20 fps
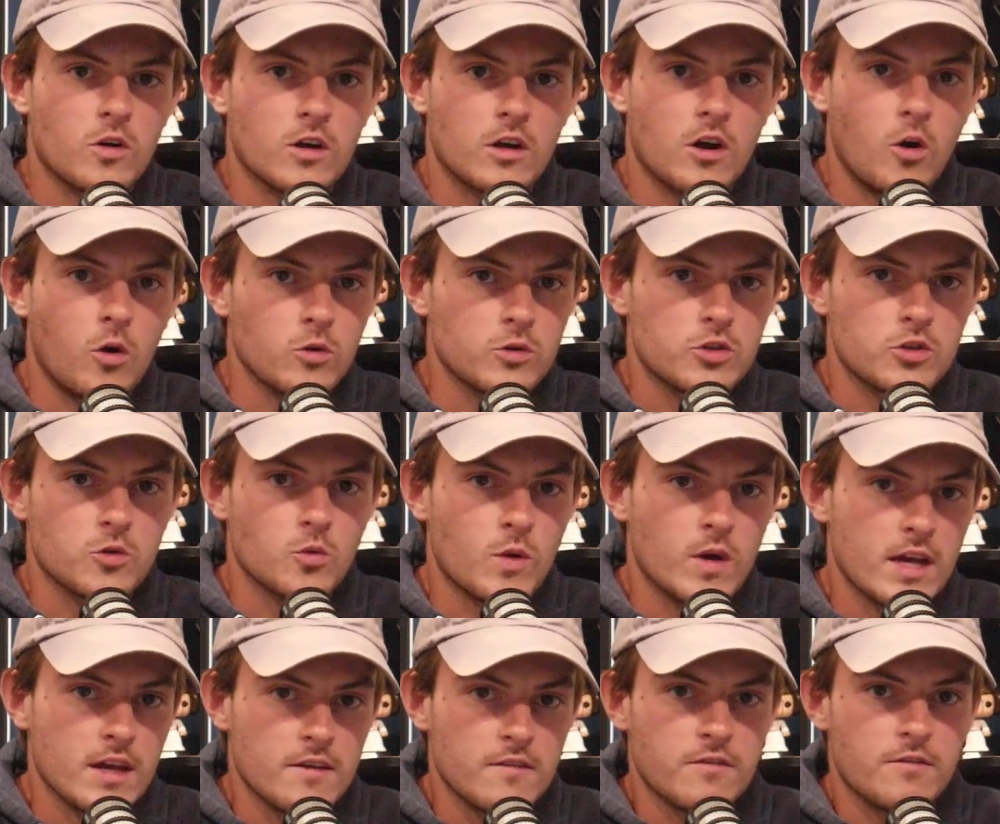Culture
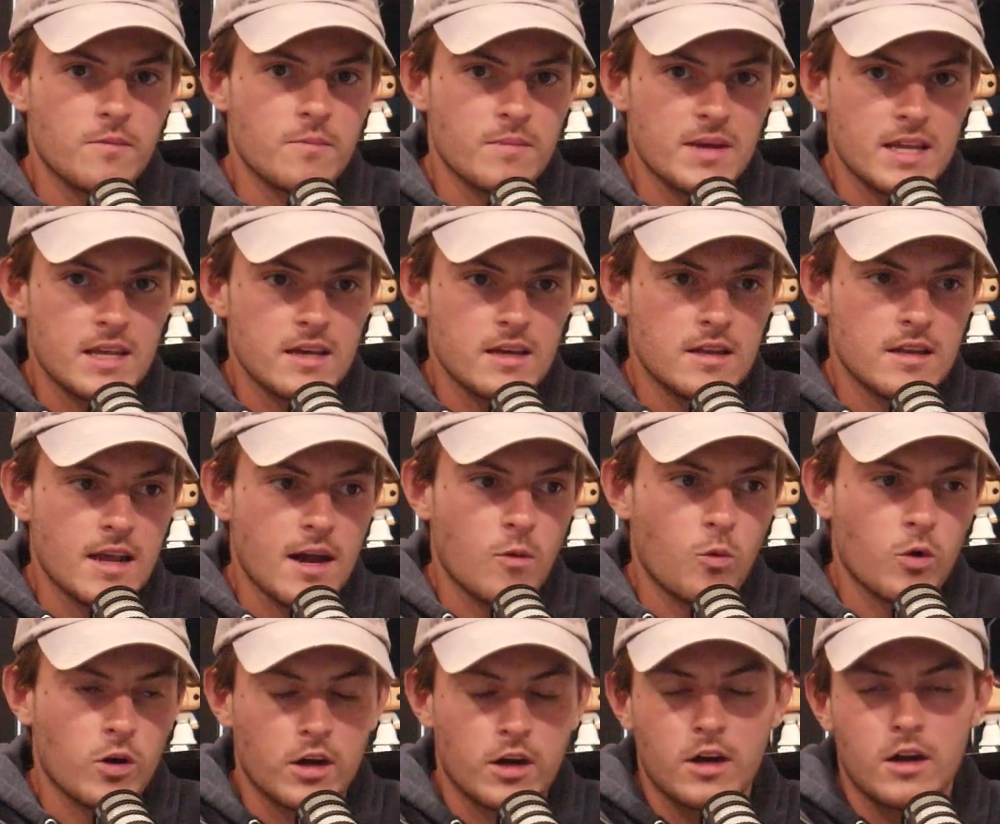Wave Media
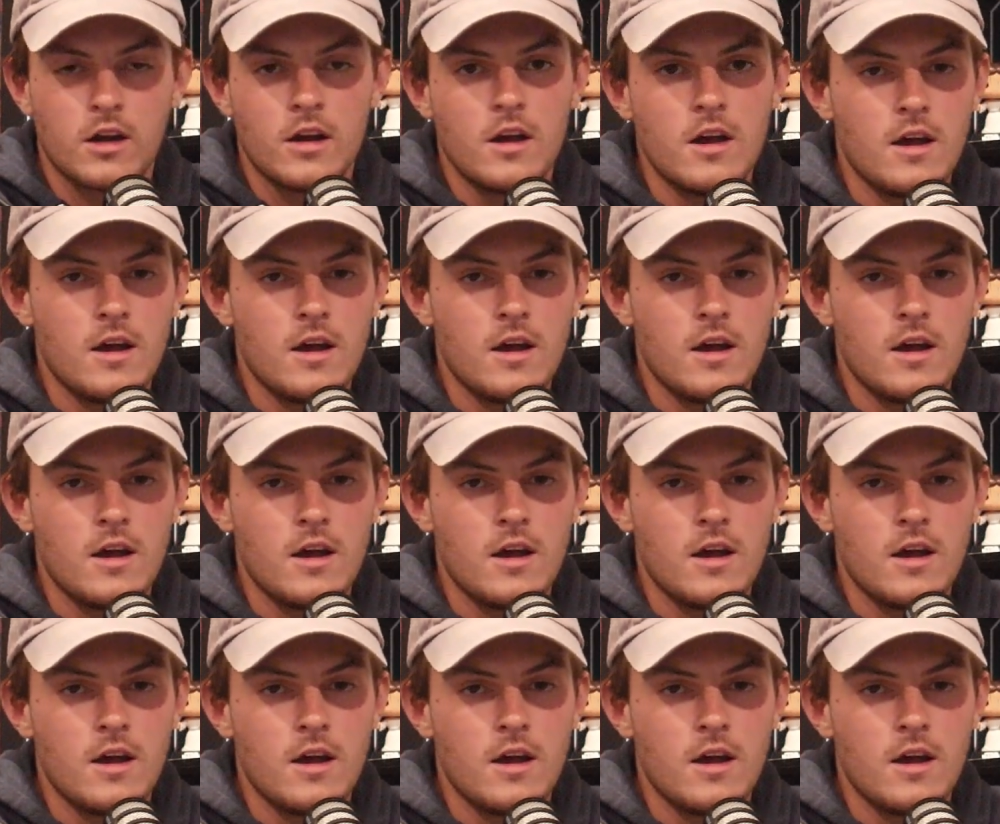Network.